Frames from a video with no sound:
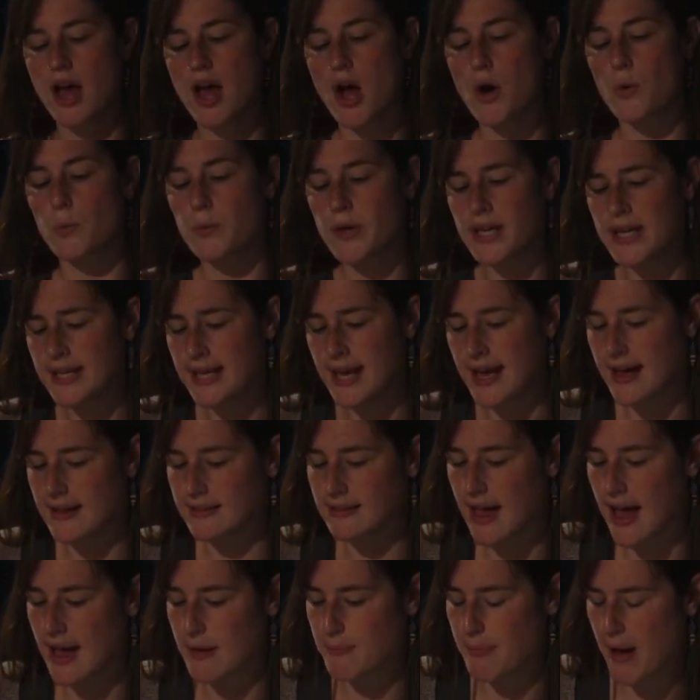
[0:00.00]
we can't
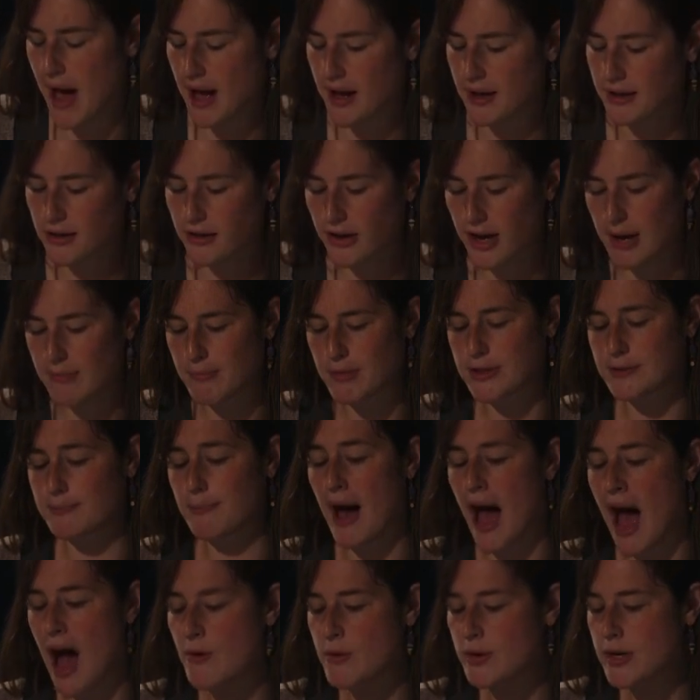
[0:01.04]
let grammar's
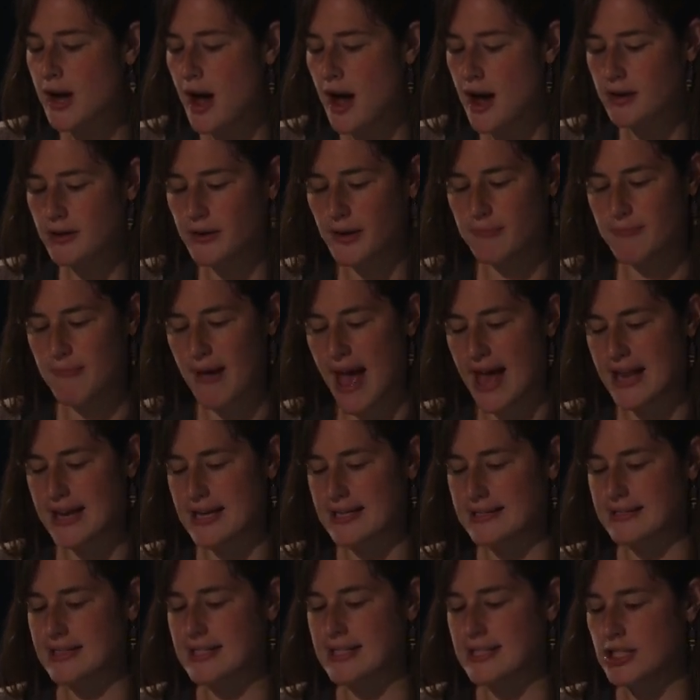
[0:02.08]
power hungry
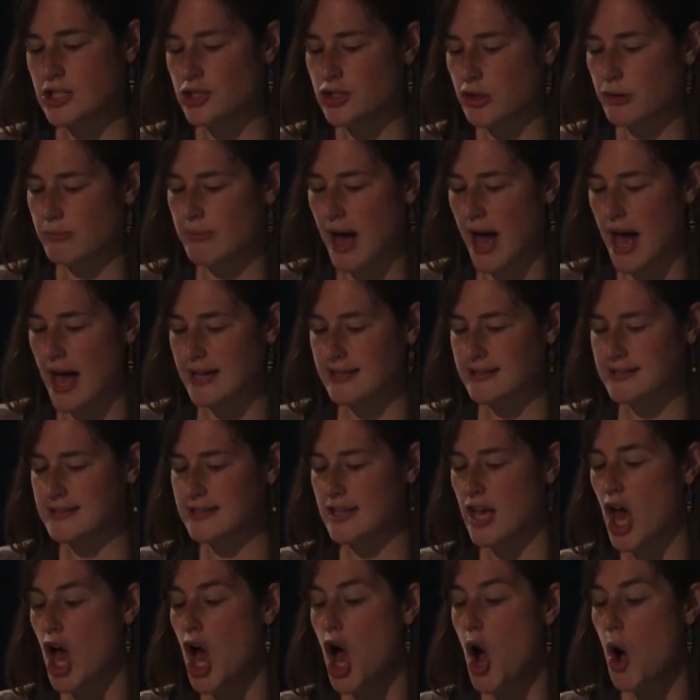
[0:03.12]
madness consume us
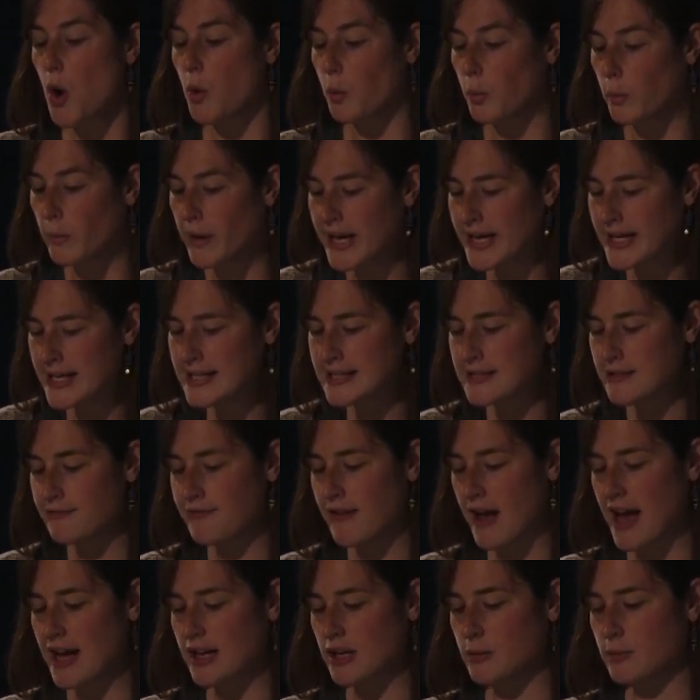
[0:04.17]
we need to
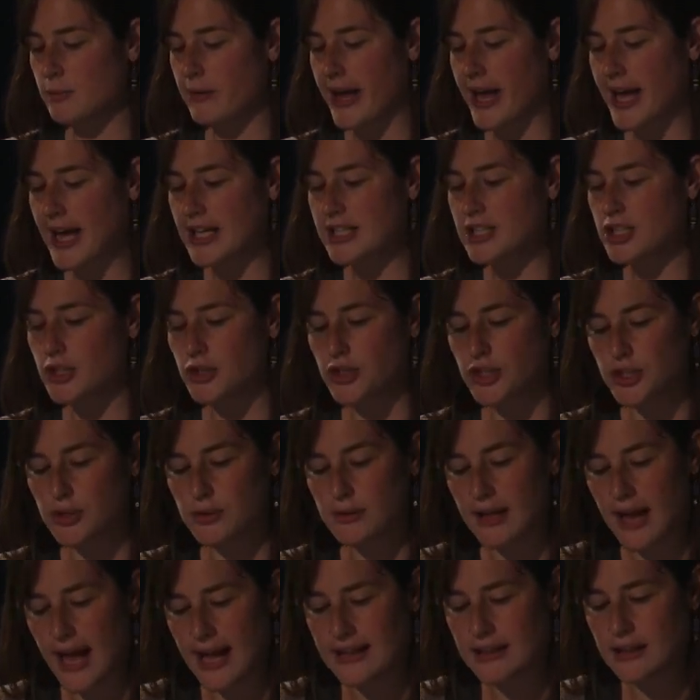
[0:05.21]
find a way to
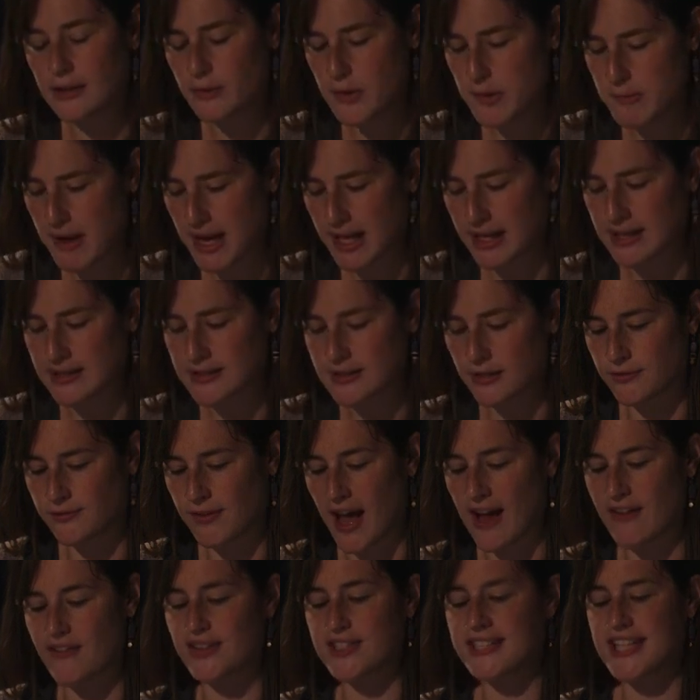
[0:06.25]
unite the remaining
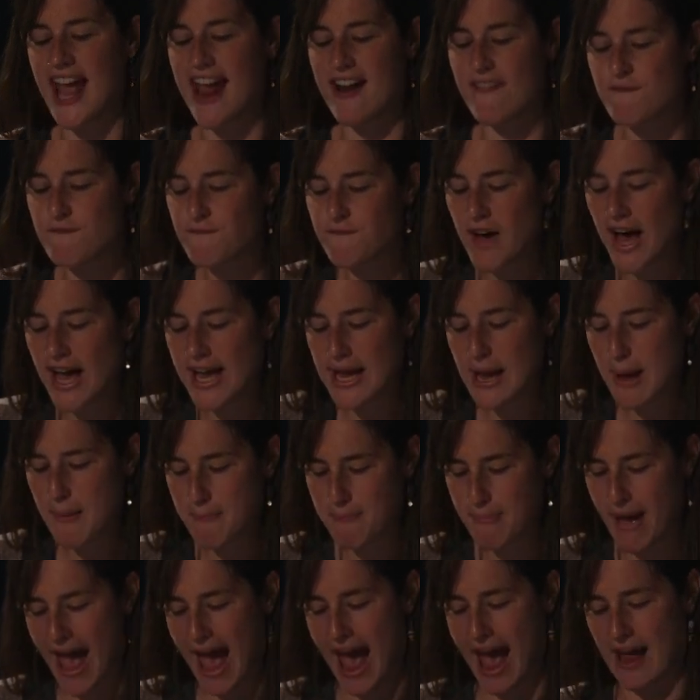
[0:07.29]
survivors and fight
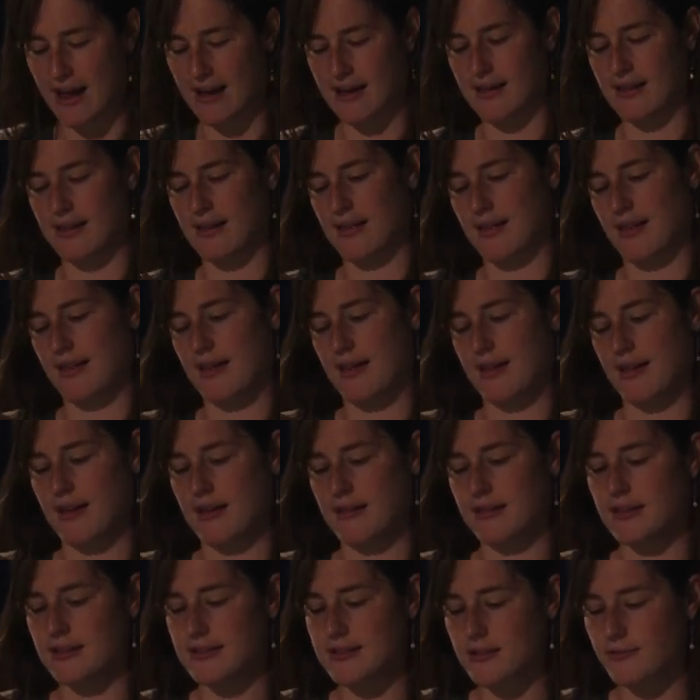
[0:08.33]
back
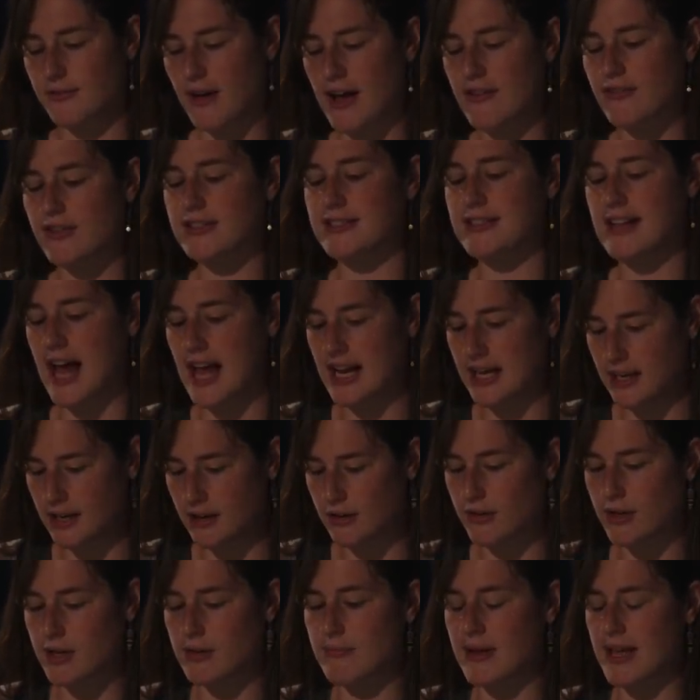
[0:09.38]
the survivors not in
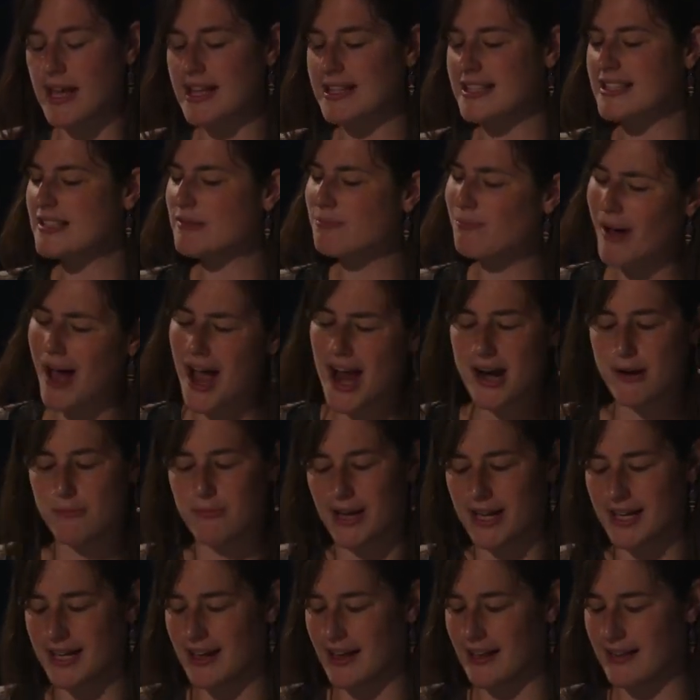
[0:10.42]
agreement inspired
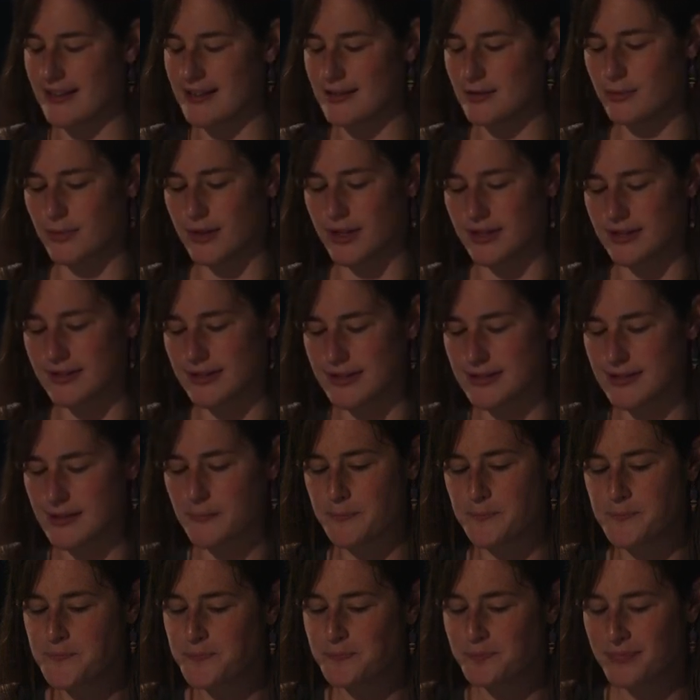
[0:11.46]
by kelly's words
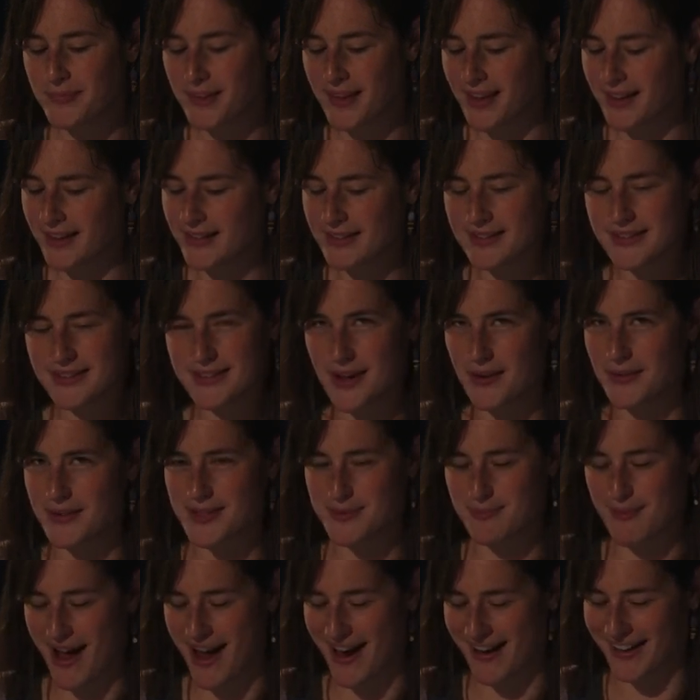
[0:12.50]
so
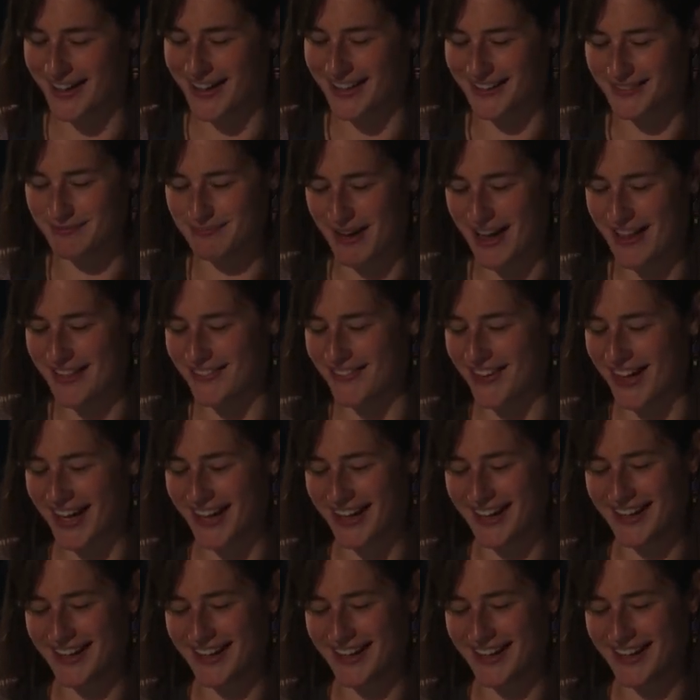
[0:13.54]
inspiring by the way